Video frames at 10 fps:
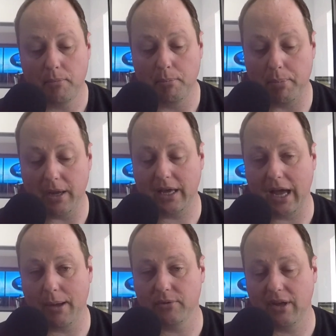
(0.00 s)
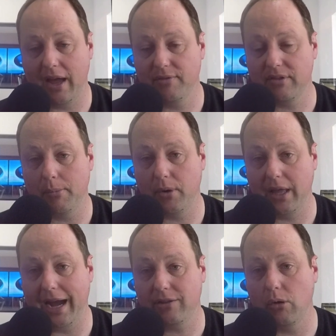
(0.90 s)
being able to have somebody
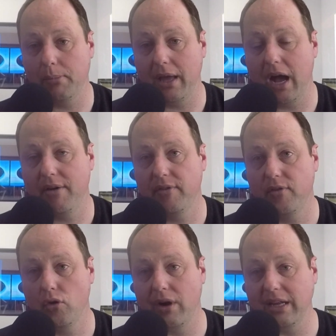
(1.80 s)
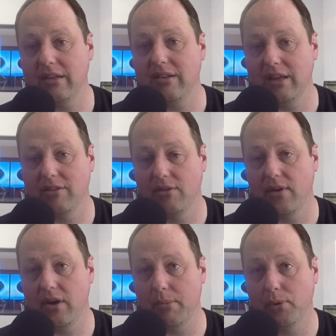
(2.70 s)
act on behalf of your entities is
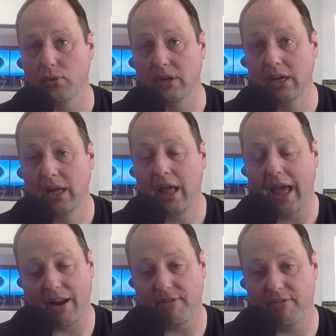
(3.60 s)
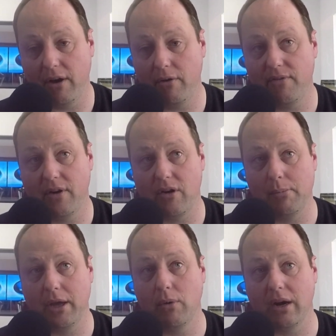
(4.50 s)
very important. And a very, very
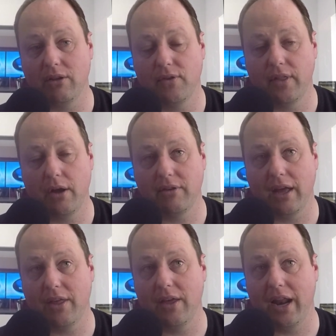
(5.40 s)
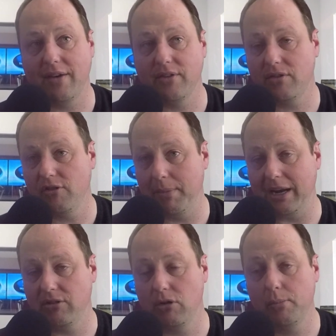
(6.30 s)
big one is for those out there that have a
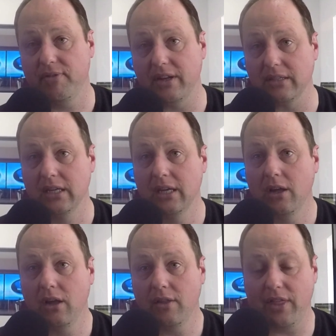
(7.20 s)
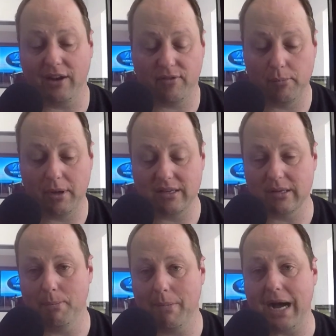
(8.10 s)
self-managed super fund. That for me is a
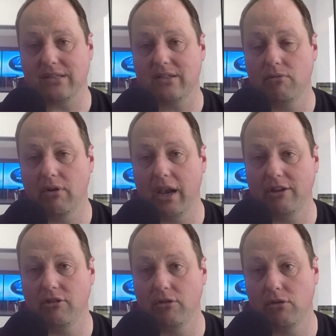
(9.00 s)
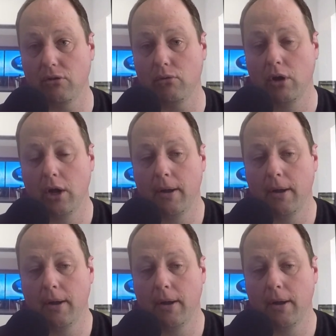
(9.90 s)
must in relation to